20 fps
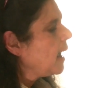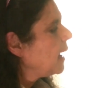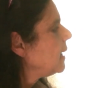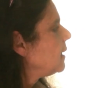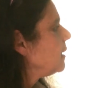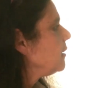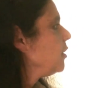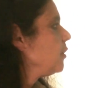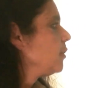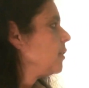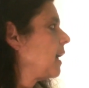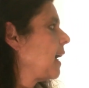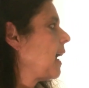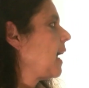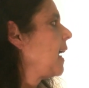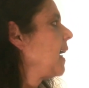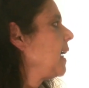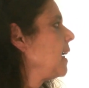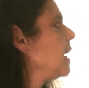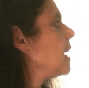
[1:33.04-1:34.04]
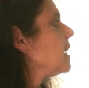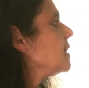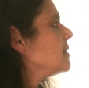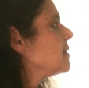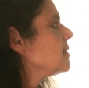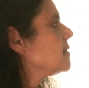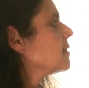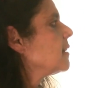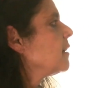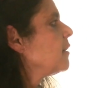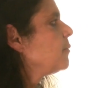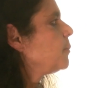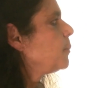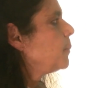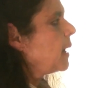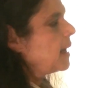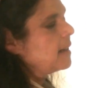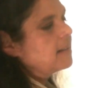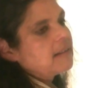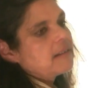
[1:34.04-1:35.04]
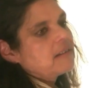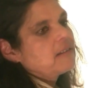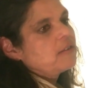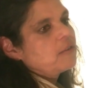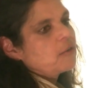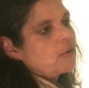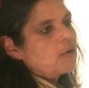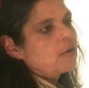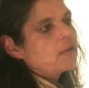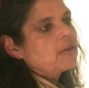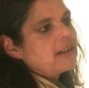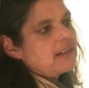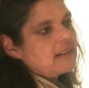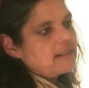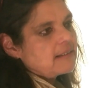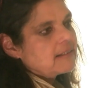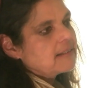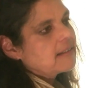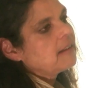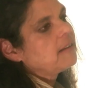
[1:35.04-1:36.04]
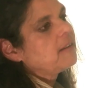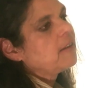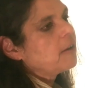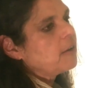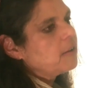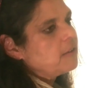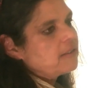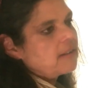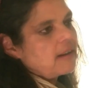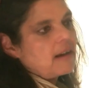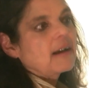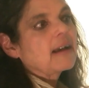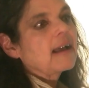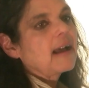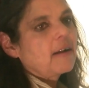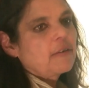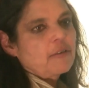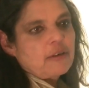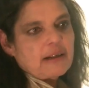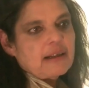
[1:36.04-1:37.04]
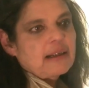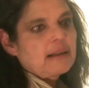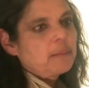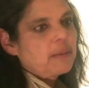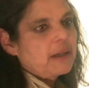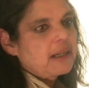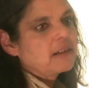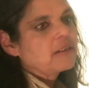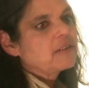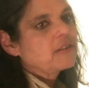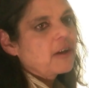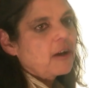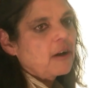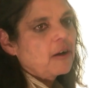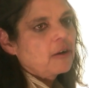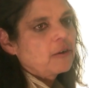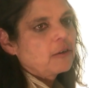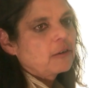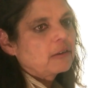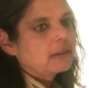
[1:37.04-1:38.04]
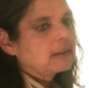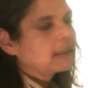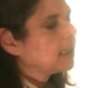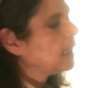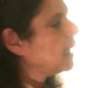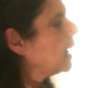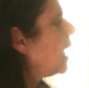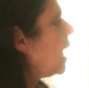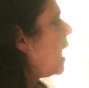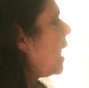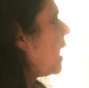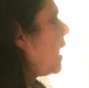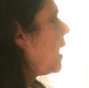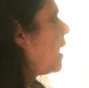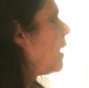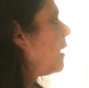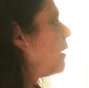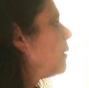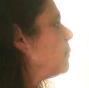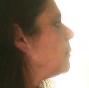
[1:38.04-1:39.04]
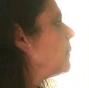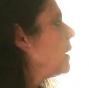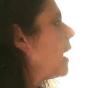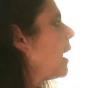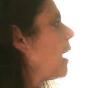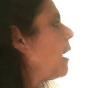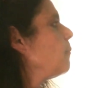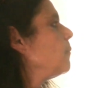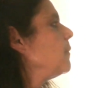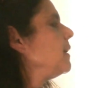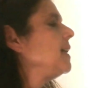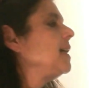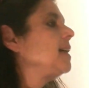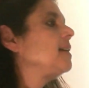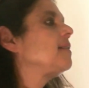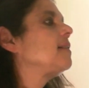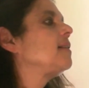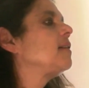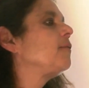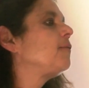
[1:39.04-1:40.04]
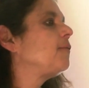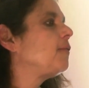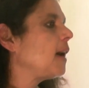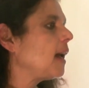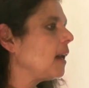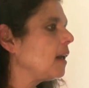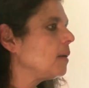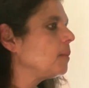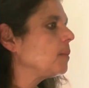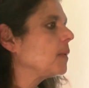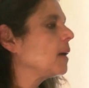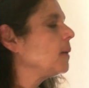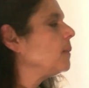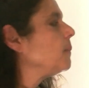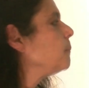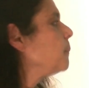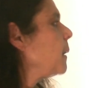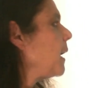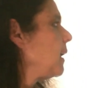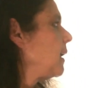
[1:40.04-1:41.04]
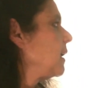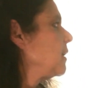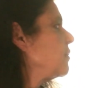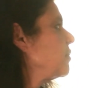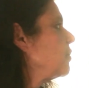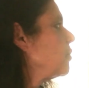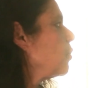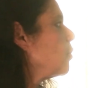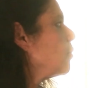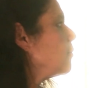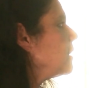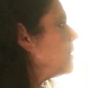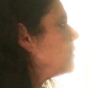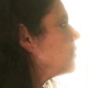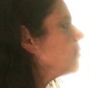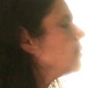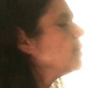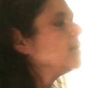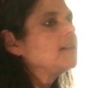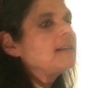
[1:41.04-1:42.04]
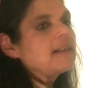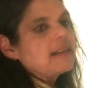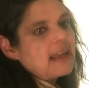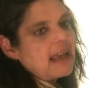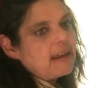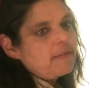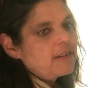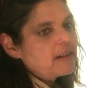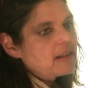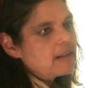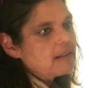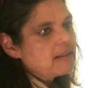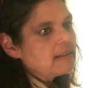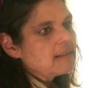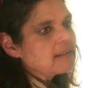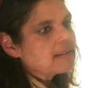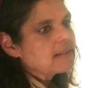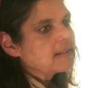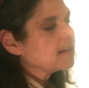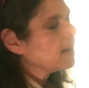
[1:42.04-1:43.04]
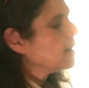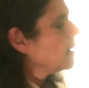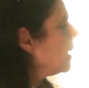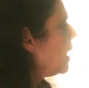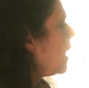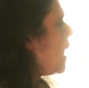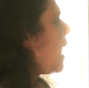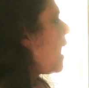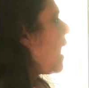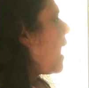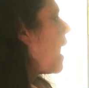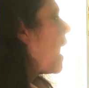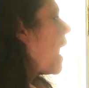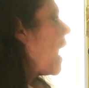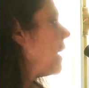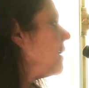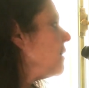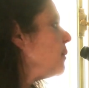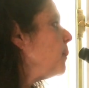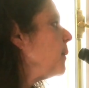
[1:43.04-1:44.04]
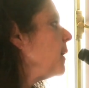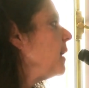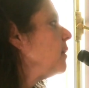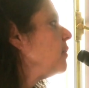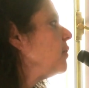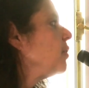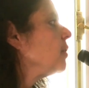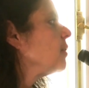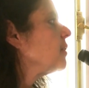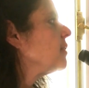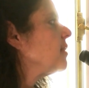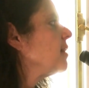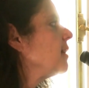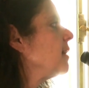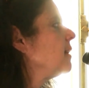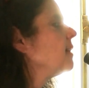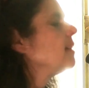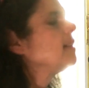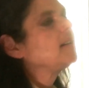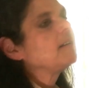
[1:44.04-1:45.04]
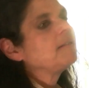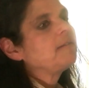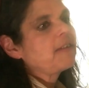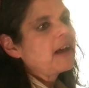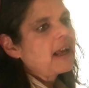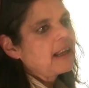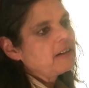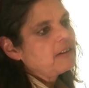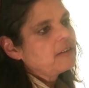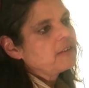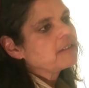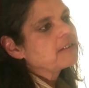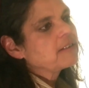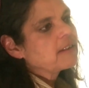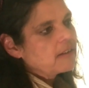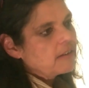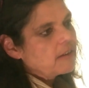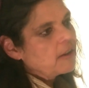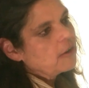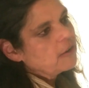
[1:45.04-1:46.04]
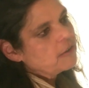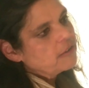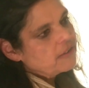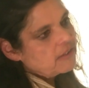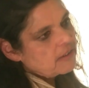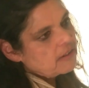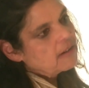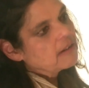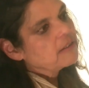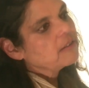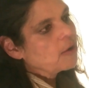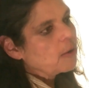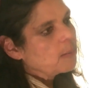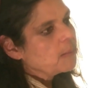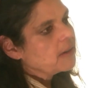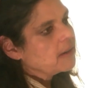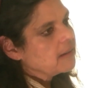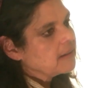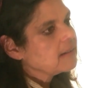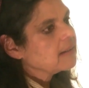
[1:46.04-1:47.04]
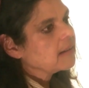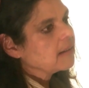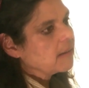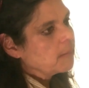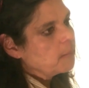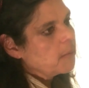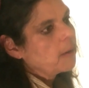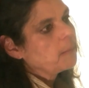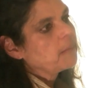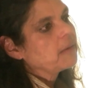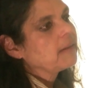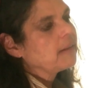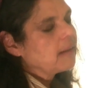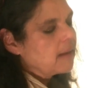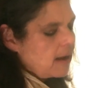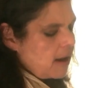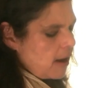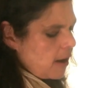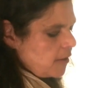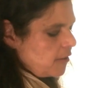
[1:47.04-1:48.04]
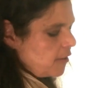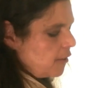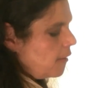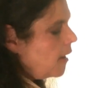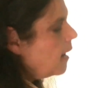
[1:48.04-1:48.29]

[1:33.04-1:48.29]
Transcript: in the UK deserve better stories than those that are currently being told. And we need to develop compelling stories rooted in evidence and appeal to alternative values than those that are dominant at the moment. So